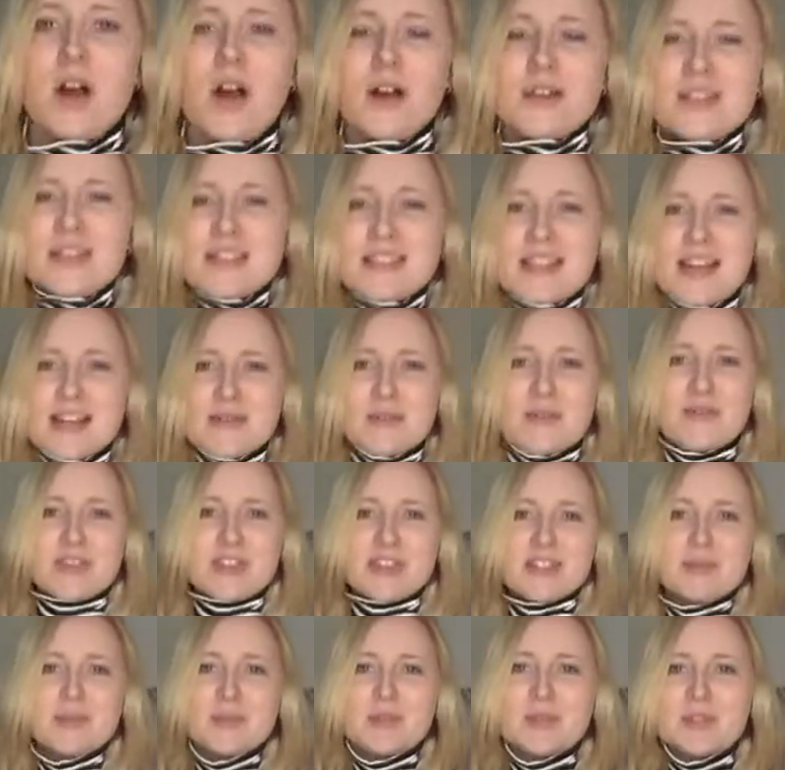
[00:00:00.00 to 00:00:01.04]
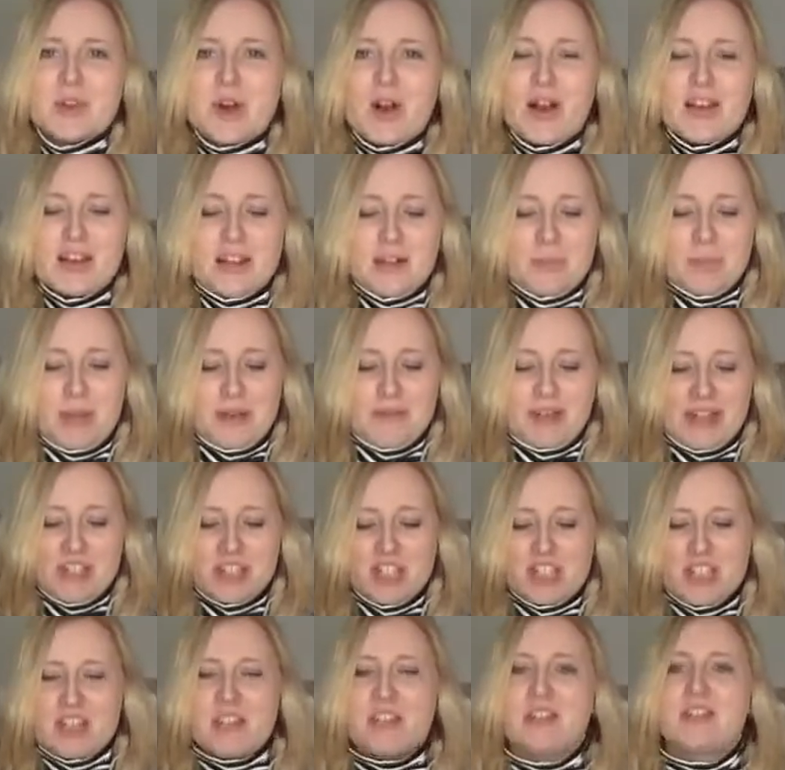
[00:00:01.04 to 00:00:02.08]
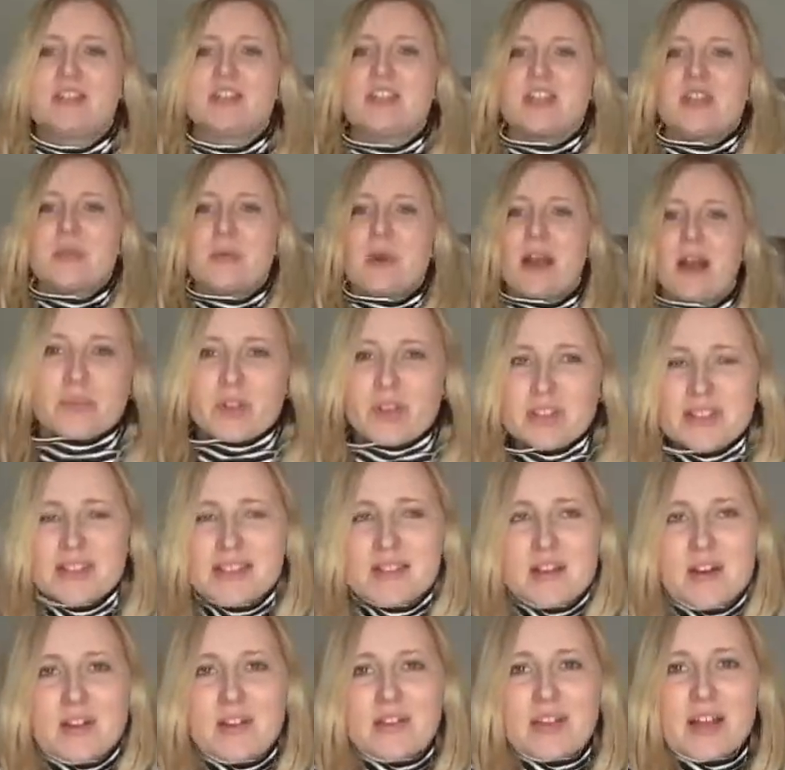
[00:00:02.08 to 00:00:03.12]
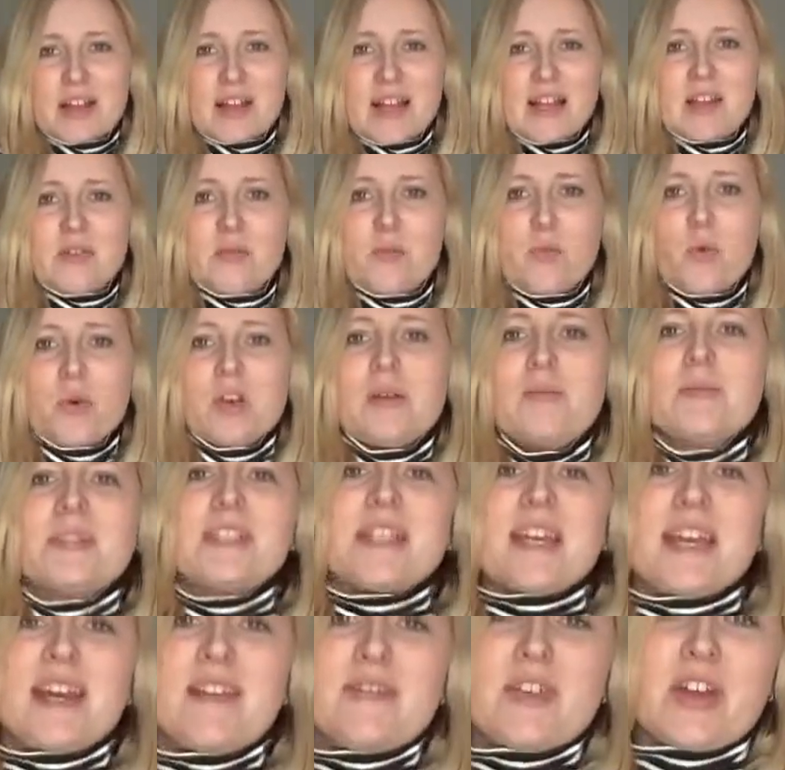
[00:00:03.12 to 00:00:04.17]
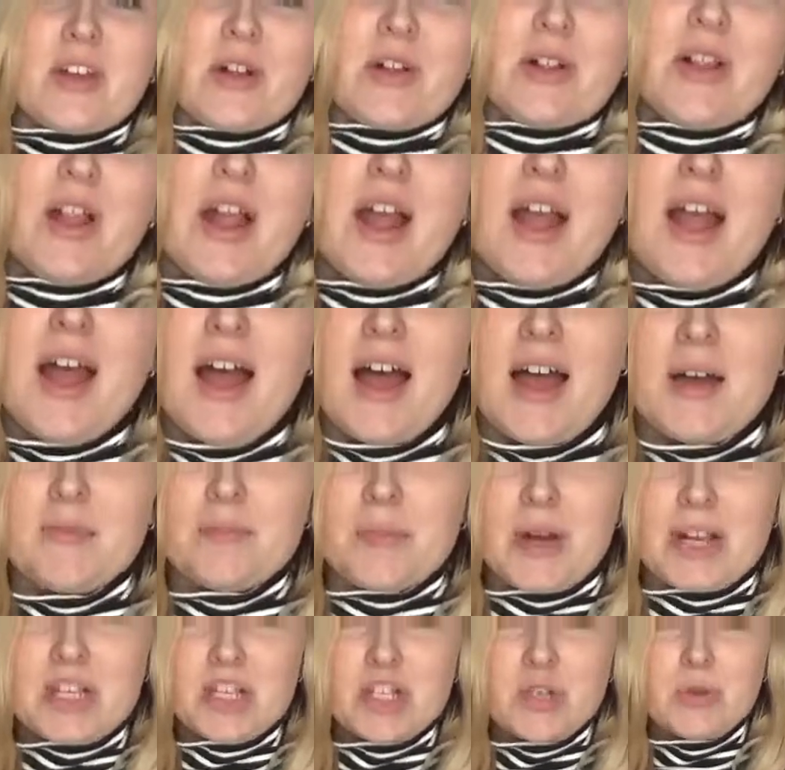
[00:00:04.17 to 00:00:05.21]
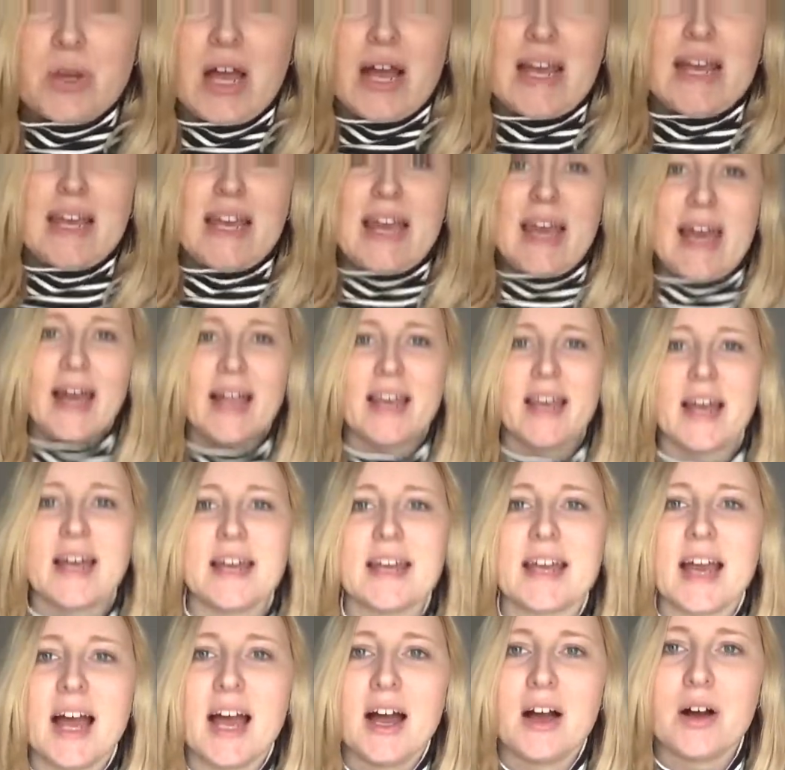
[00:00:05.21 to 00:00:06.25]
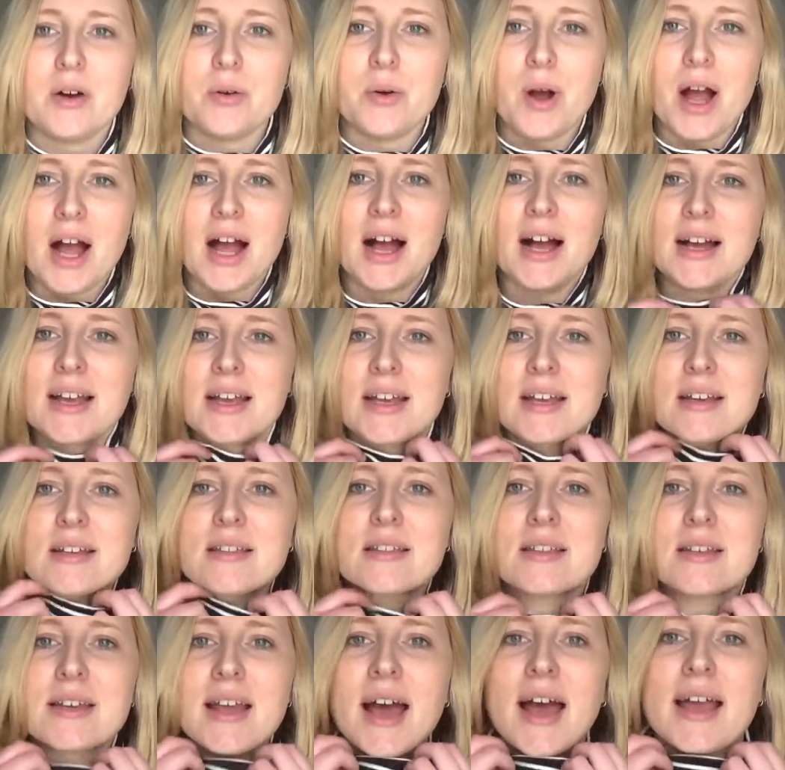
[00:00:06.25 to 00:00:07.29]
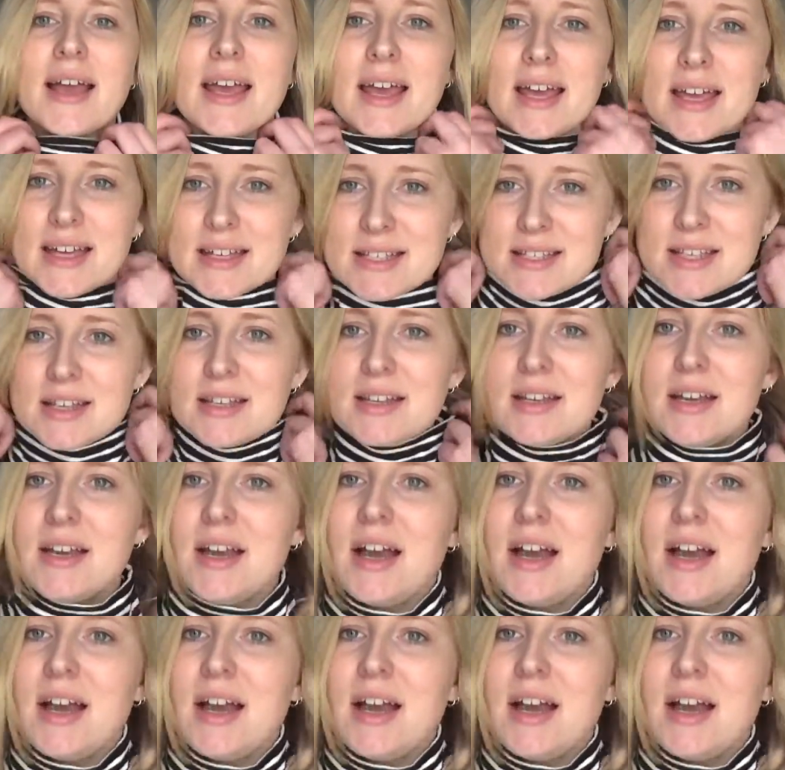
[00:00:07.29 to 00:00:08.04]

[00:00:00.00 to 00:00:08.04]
Can't decide whether this one's got a little bit of itchiness to it because it's got that kind of woolly material, but I do like it. I like how high the neck is.